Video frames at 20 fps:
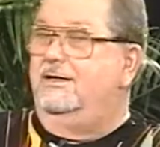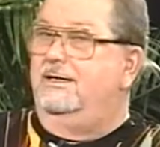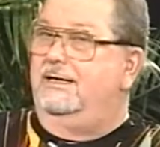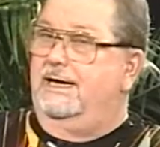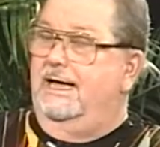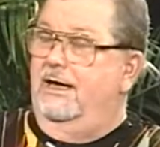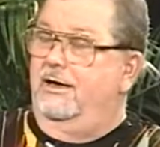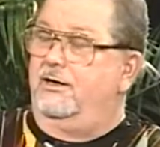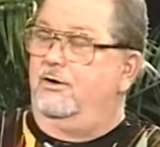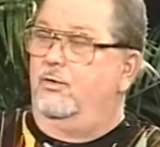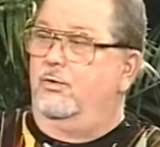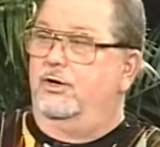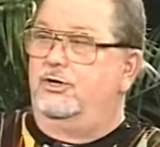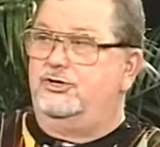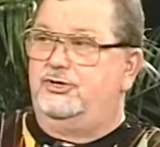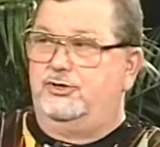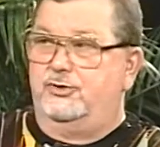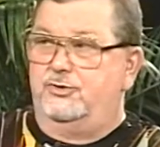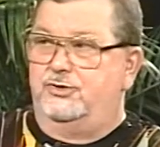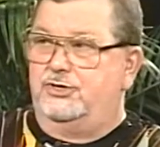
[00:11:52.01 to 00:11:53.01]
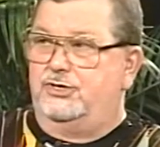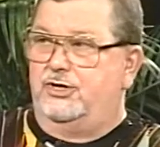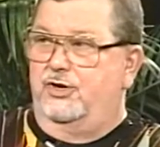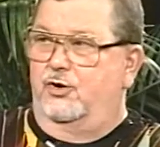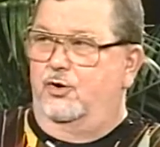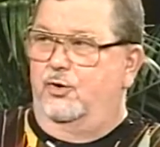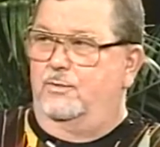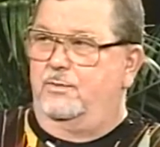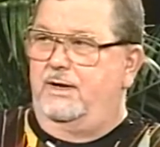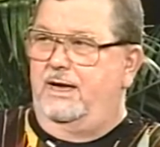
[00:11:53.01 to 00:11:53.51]
Now you wear suits to
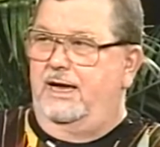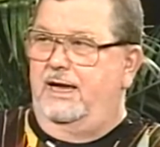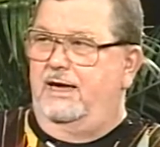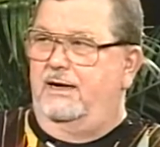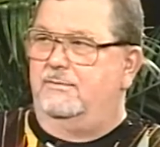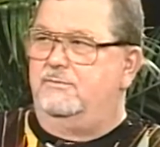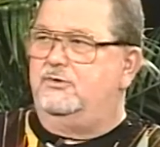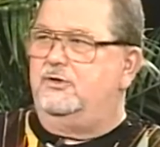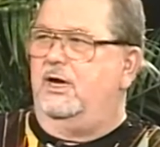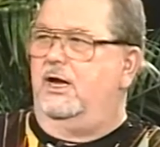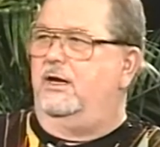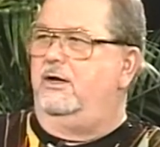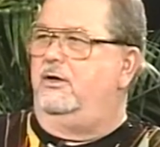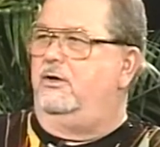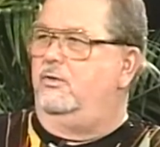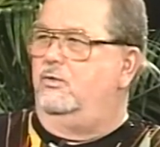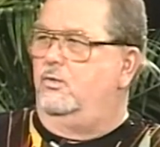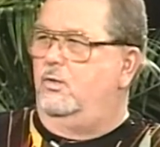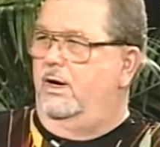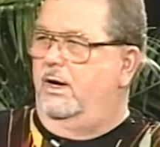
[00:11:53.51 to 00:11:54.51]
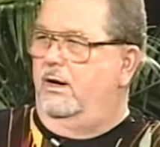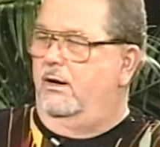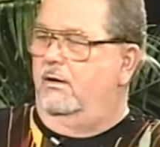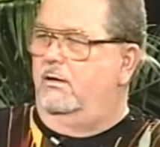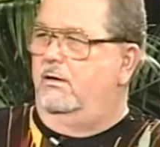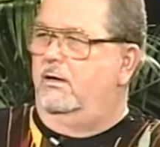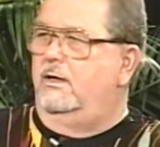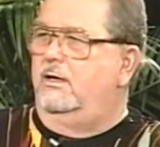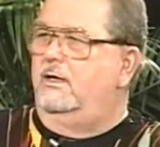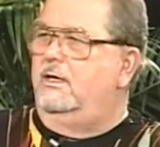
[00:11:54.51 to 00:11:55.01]
home games and you
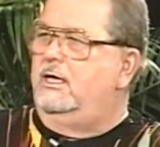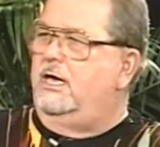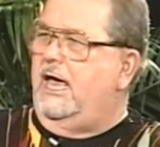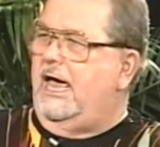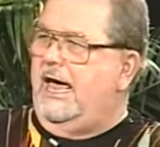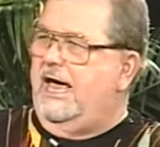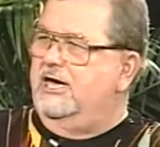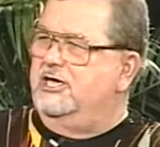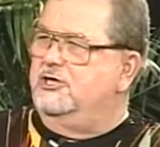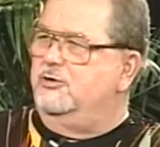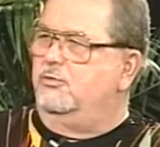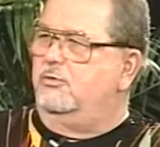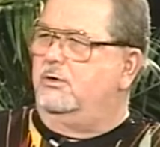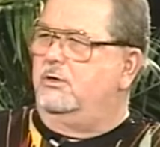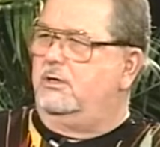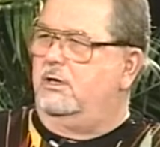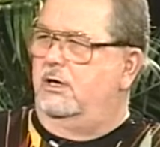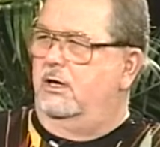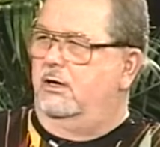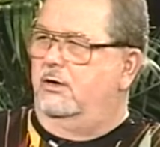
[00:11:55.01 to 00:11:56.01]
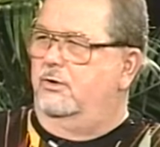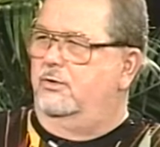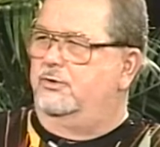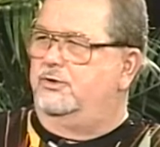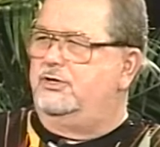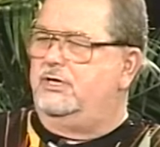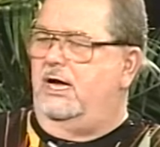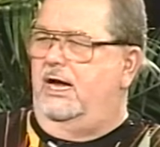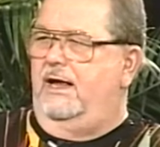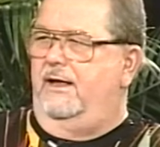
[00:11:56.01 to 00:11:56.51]
wear casual
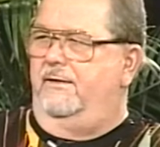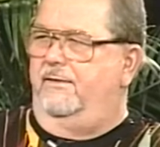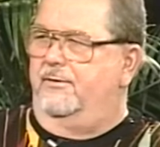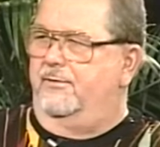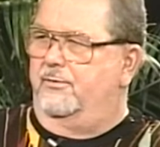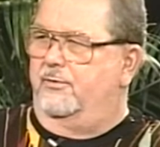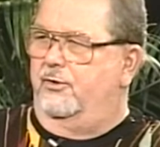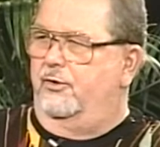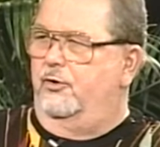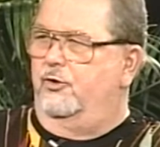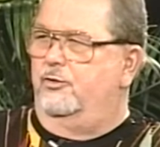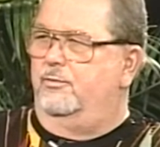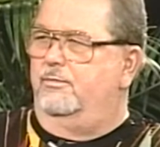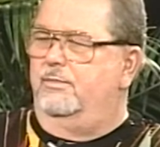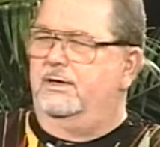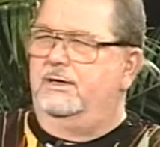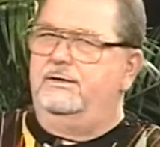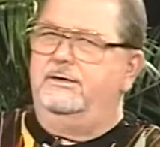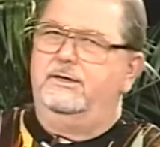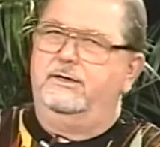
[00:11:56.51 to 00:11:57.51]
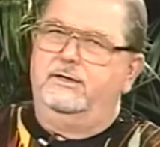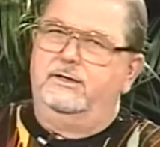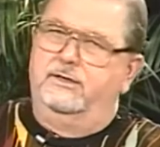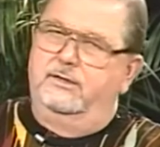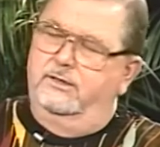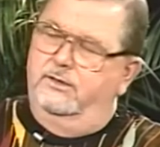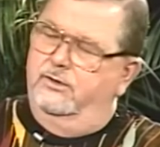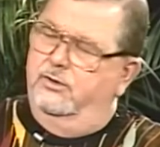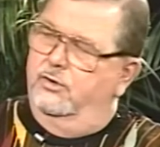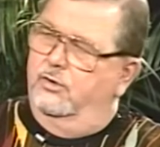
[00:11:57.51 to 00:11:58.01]
clothes on the road, but
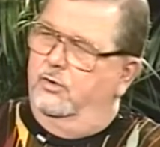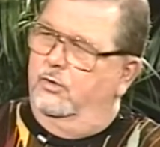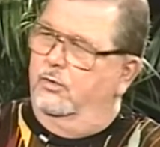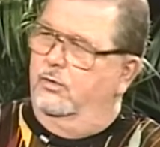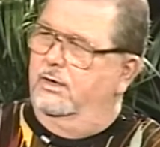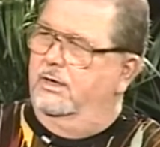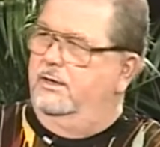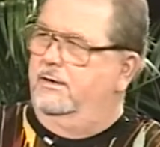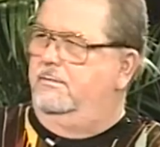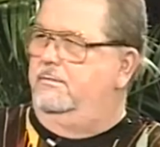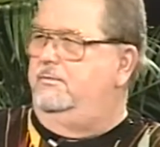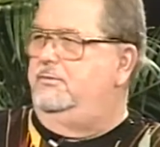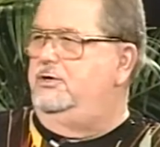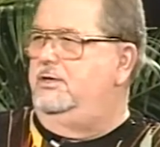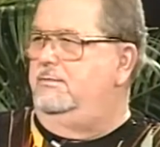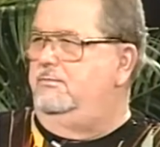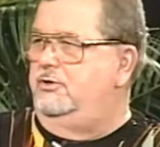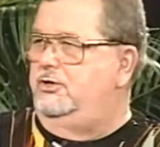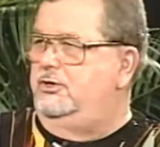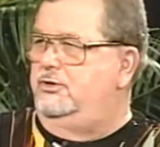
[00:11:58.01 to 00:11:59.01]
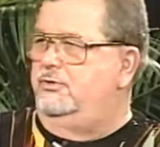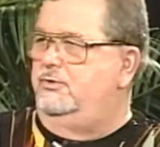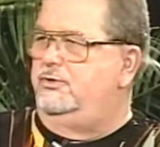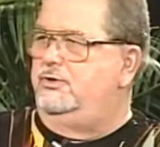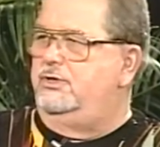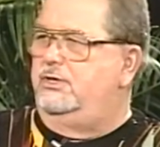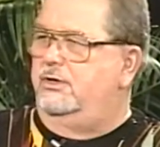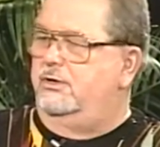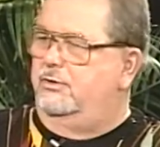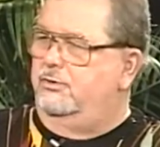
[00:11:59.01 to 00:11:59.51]
no gym
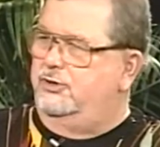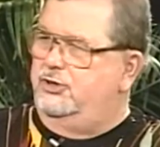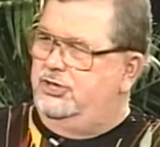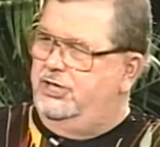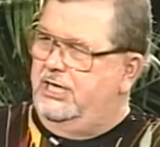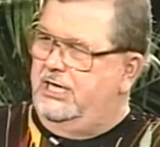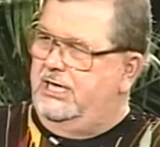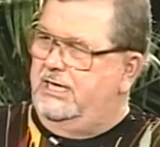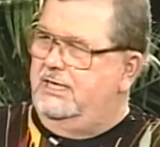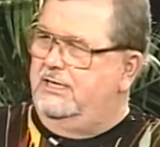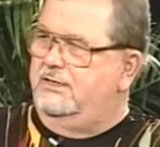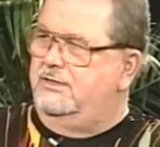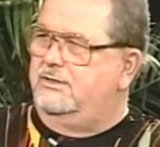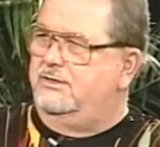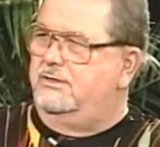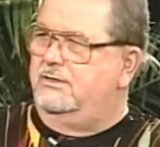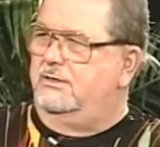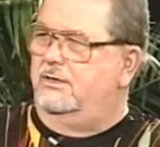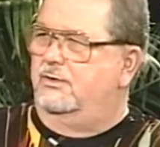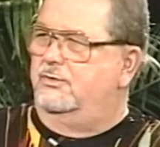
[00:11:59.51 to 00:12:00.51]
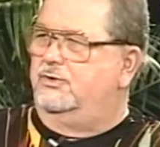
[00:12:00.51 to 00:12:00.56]
shoes, no jeans, no